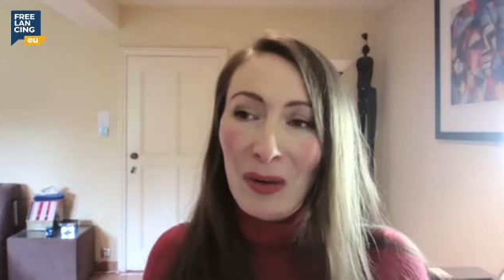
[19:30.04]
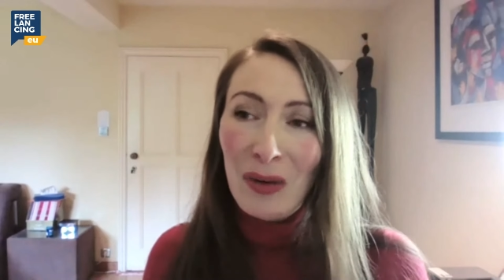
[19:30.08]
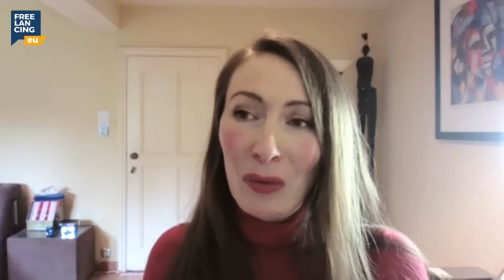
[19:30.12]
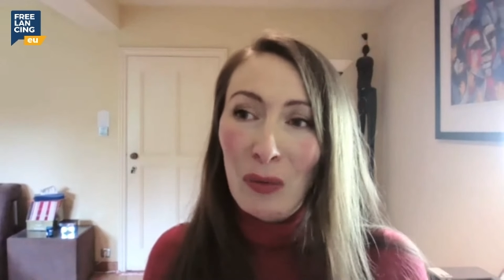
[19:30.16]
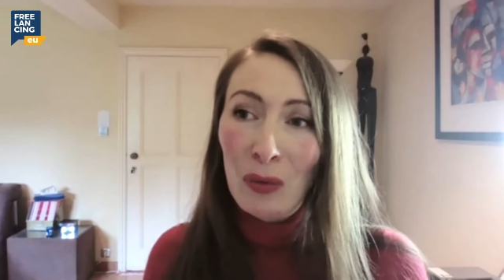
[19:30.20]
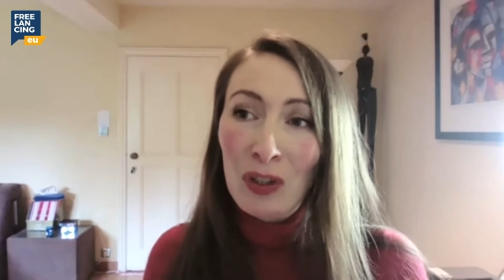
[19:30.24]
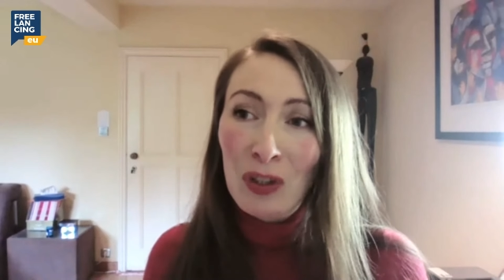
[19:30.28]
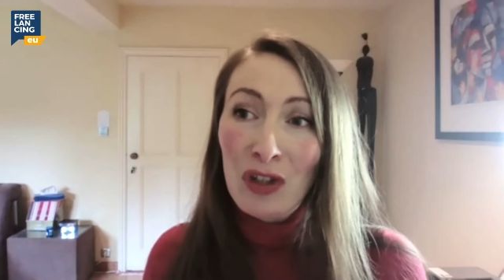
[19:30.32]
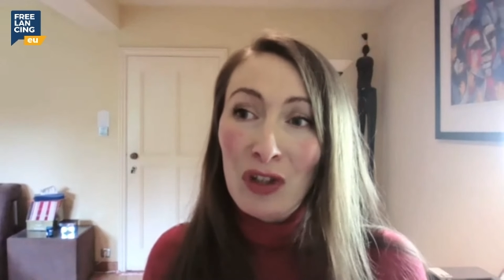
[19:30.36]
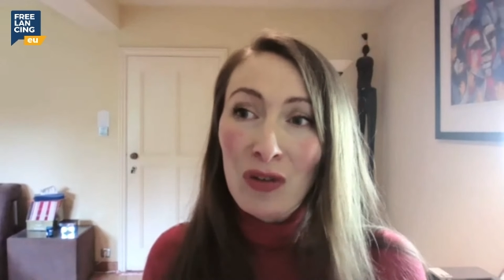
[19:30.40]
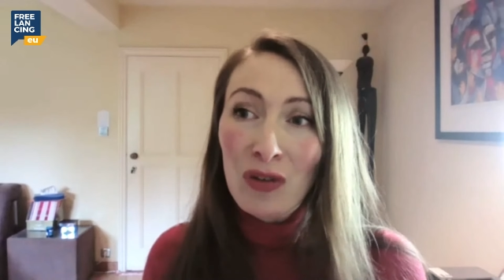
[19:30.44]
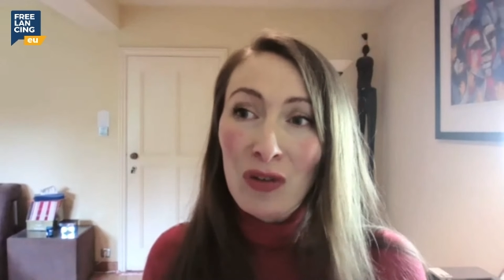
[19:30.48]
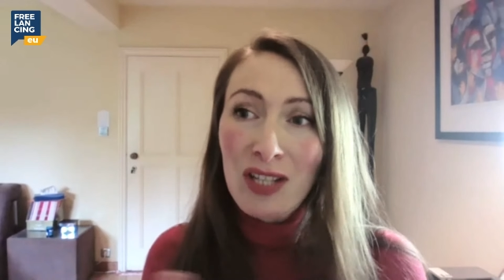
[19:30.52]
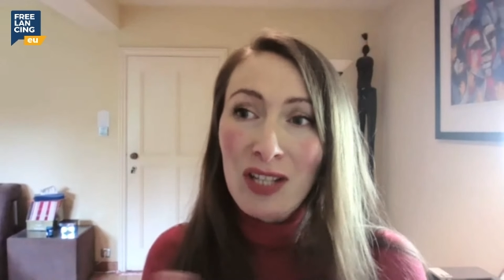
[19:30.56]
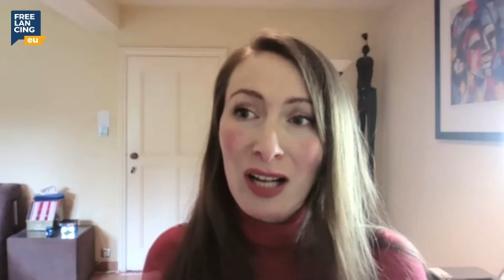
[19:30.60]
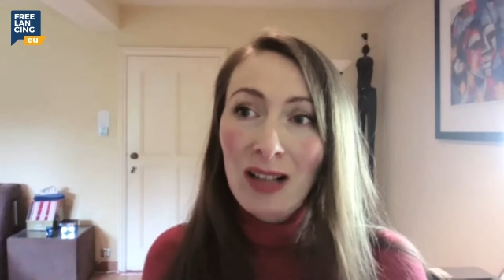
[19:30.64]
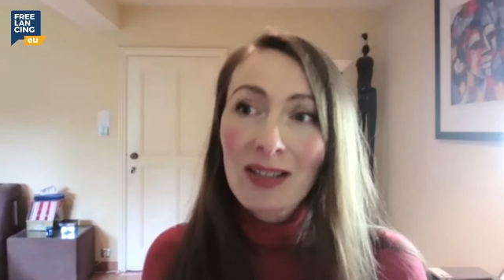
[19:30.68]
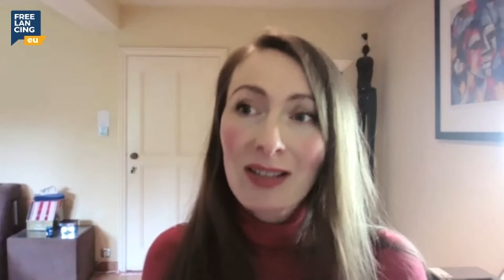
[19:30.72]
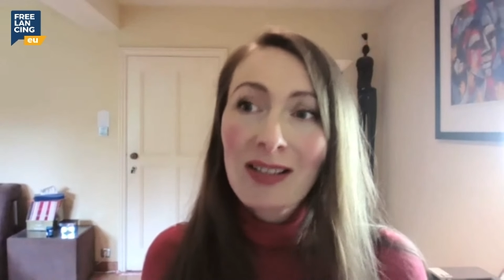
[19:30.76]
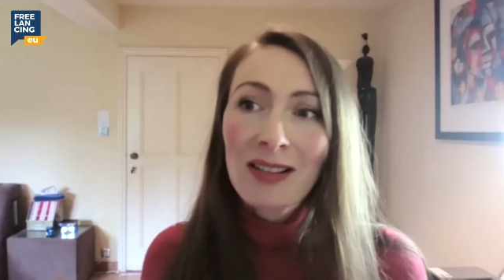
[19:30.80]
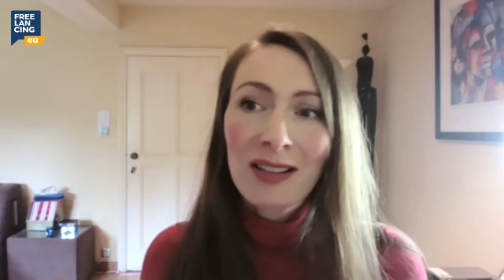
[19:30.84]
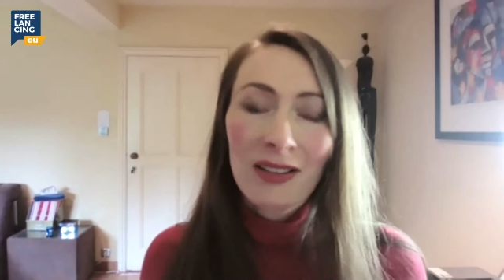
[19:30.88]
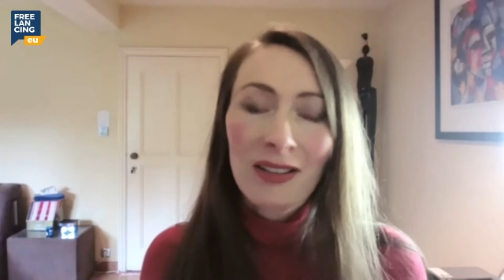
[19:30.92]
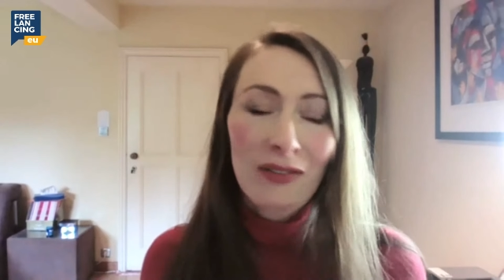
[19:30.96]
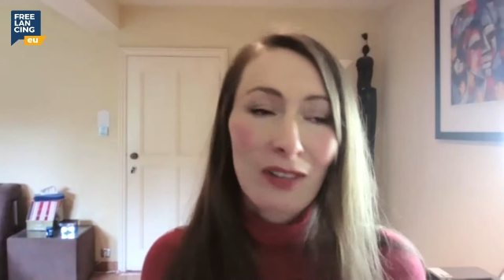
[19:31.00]
Which
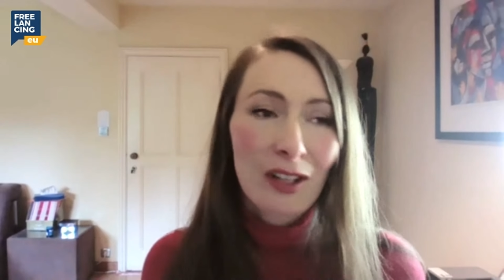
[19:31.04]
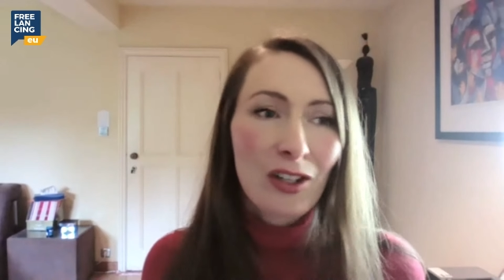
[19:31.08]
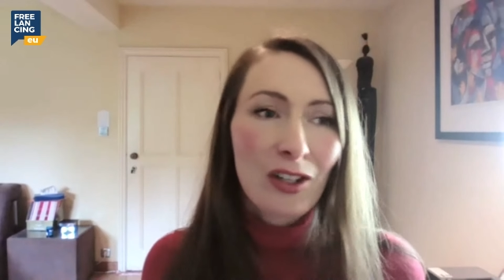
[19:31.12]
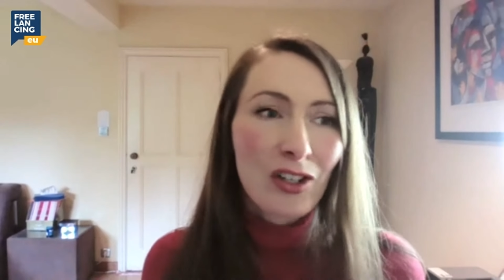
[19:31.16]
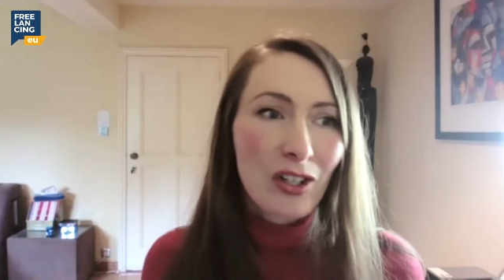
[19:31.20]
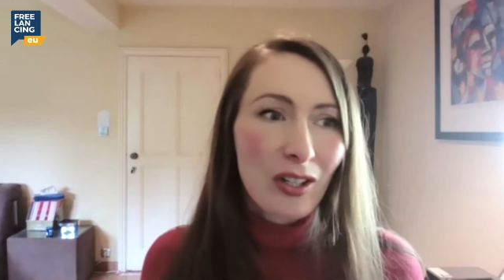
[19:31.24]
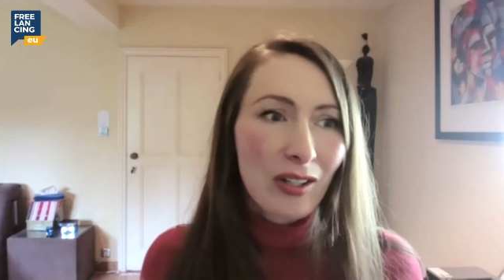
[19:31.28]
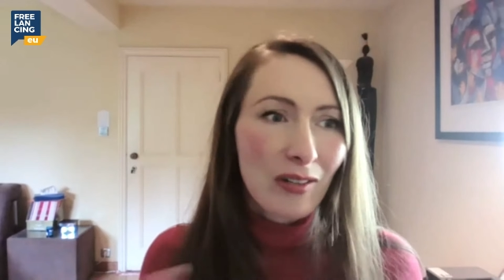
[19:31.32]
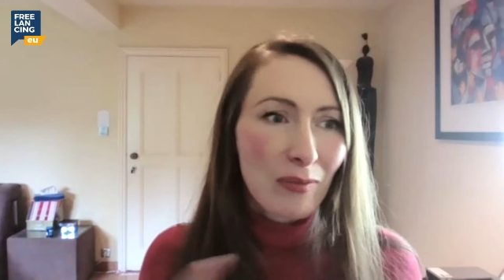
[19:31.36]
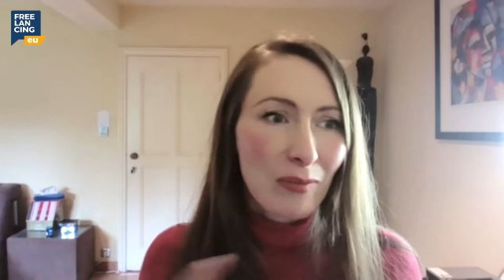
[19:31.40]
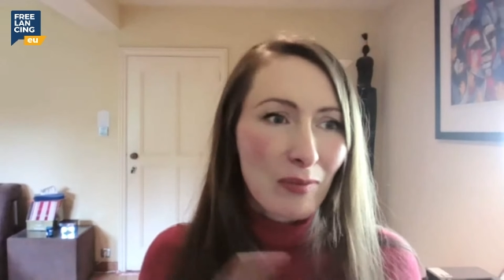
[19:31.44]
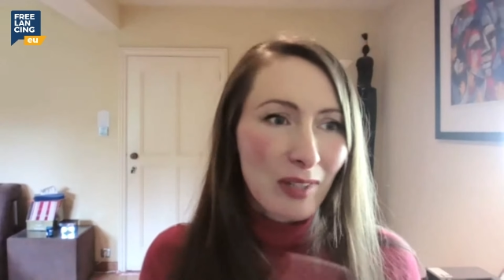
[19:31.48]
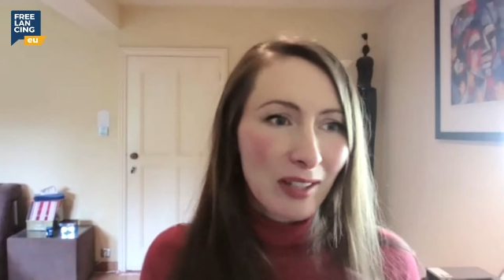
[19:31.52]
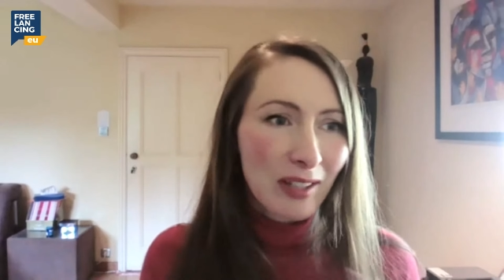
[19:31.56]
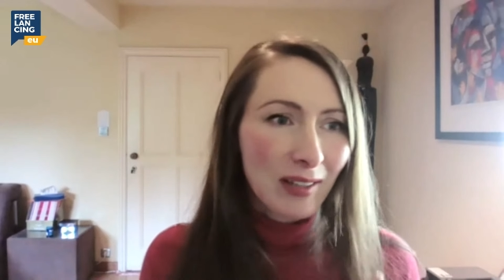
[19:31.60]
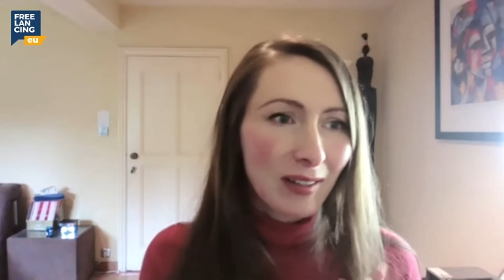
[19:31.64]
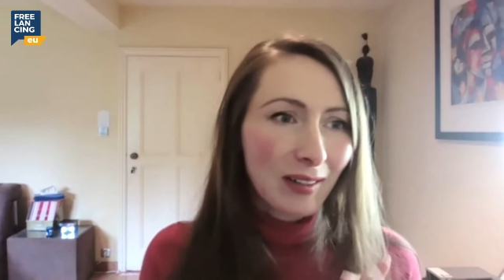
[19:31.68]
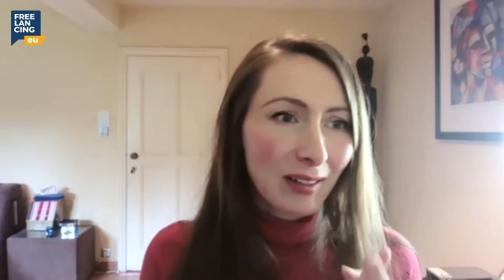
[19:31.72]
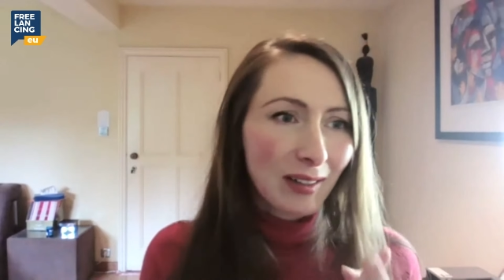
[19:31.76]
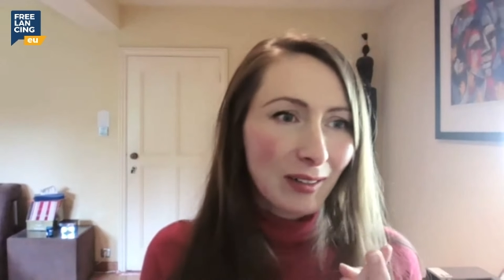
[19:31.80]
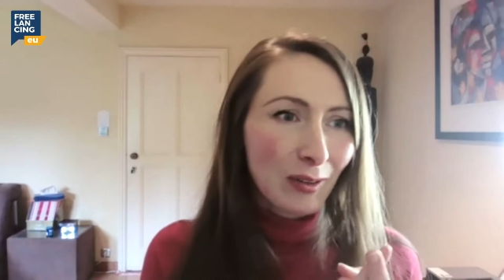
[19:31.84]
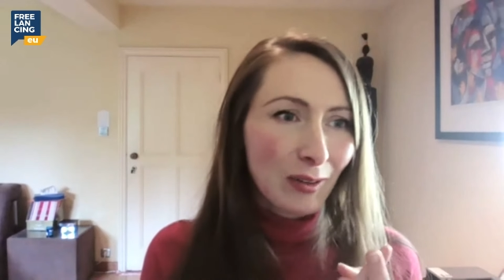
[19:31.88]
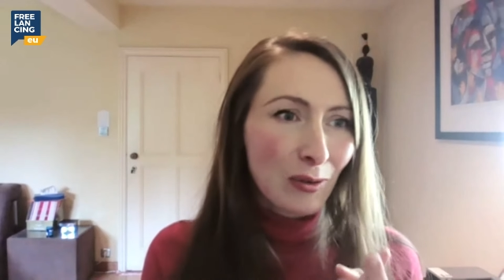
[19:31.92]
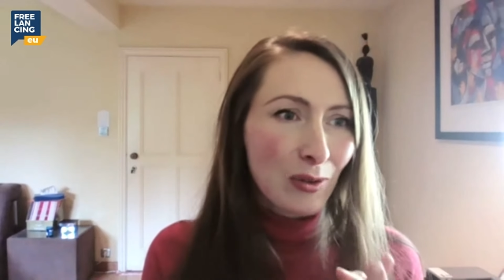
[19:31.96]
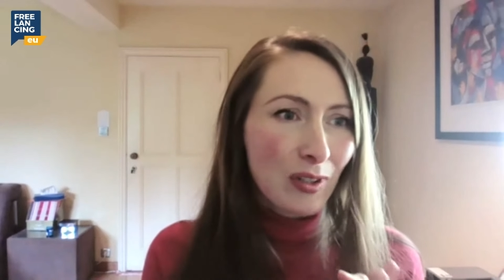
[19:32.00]
resulted eventually in
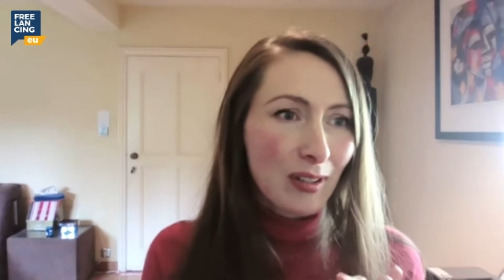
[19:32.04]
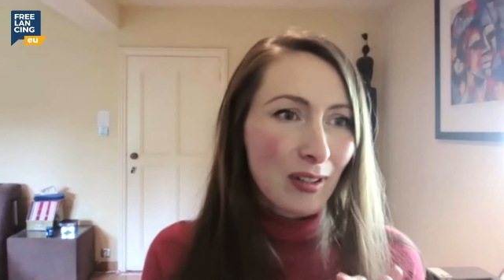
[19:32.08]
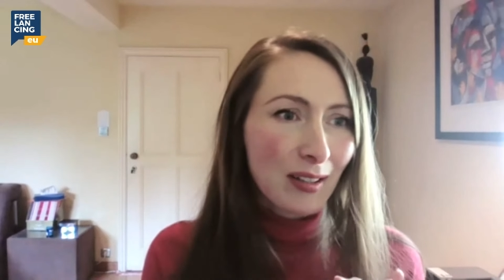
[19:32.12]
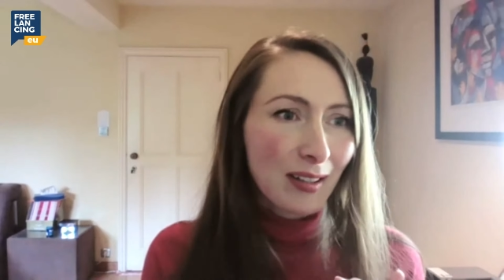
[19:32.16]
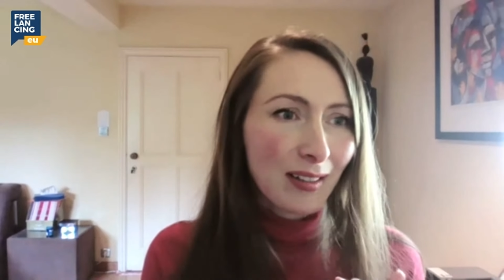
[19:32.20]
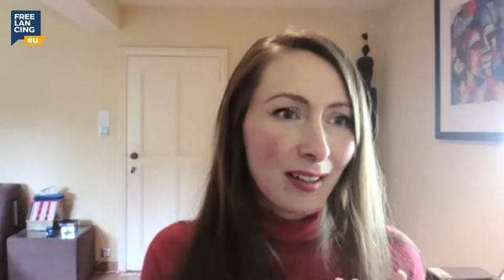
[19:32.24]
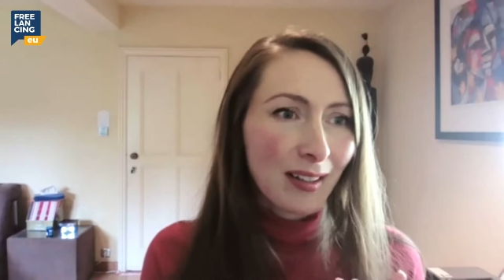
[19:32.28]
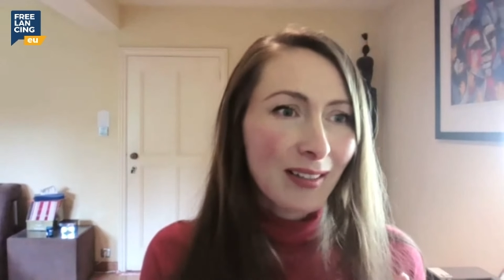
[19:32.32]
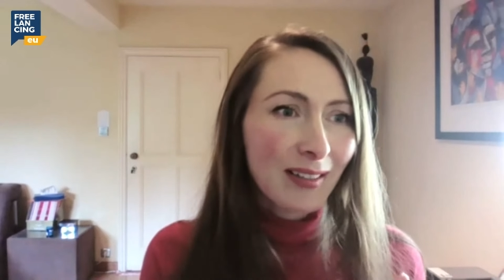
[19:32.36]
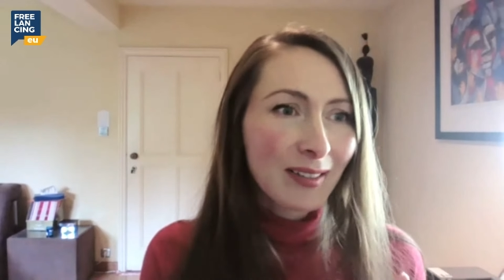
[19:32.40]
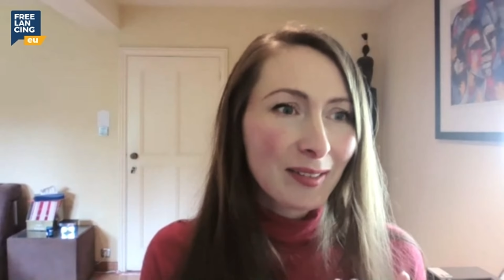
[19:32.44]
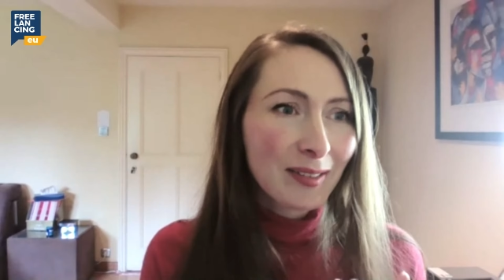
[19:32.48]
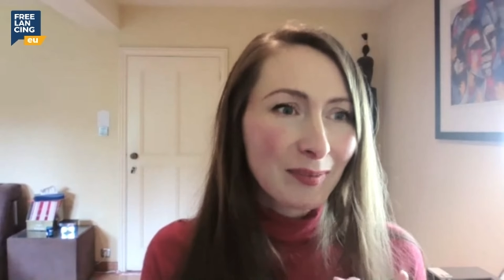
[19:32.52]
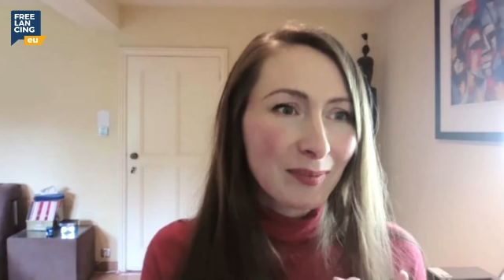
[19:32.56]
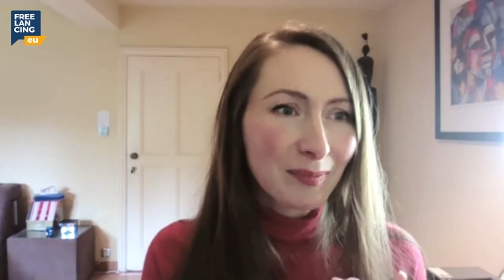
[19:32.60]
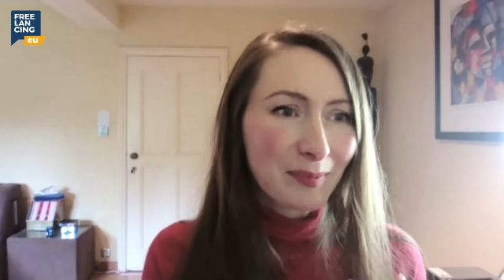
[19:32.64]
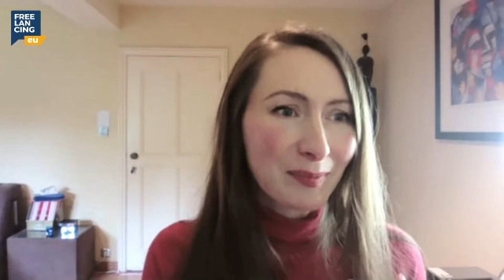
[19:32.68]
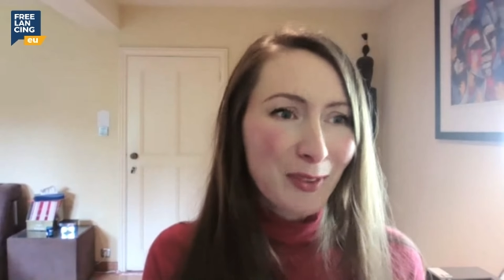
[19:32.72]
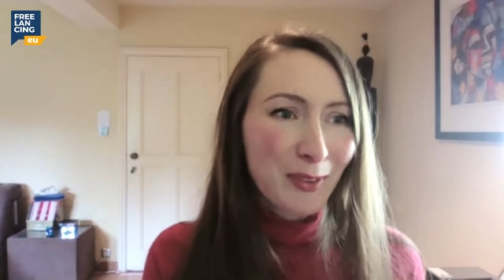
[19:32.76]
me losing the client.